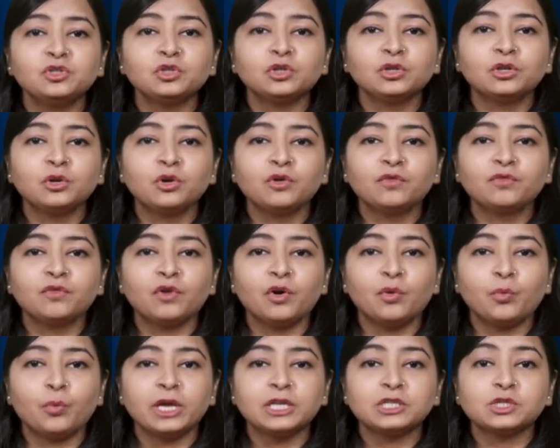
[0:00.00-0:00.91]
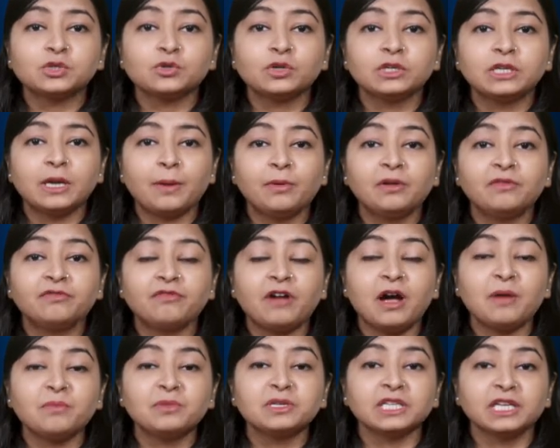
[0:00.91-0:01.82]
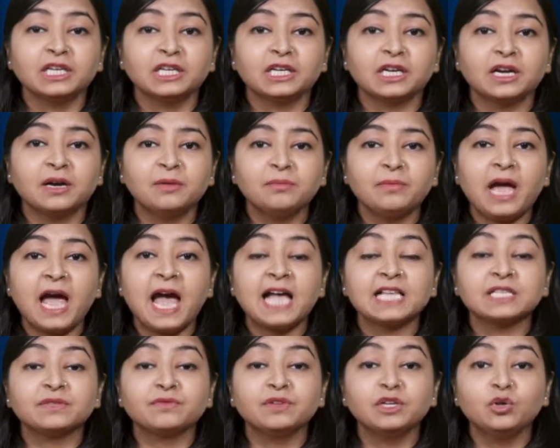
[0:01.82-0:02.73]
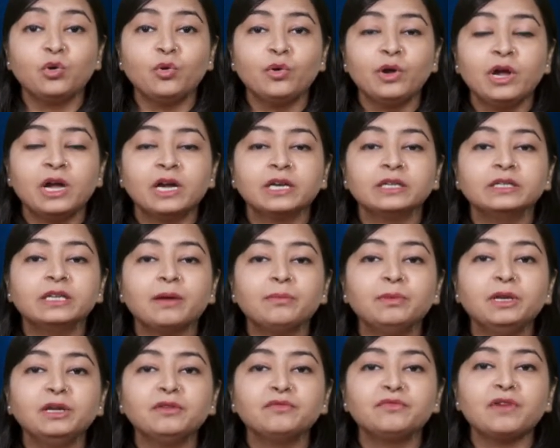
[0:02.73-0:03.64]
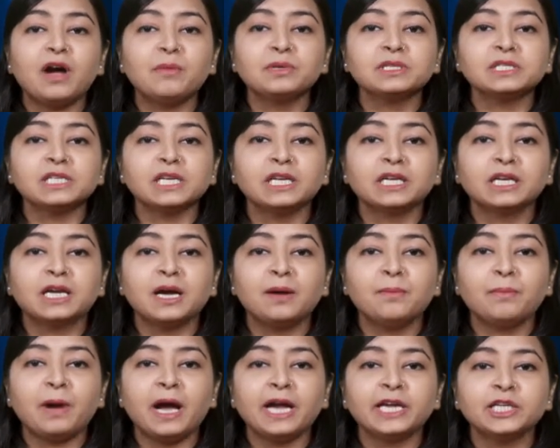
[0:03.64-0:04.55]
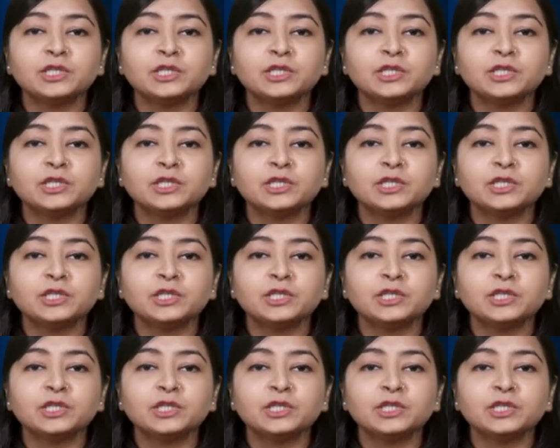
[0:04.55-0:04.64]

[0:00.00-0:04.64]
should look for ways to double farmers' income. As we know, doubling farmers' income by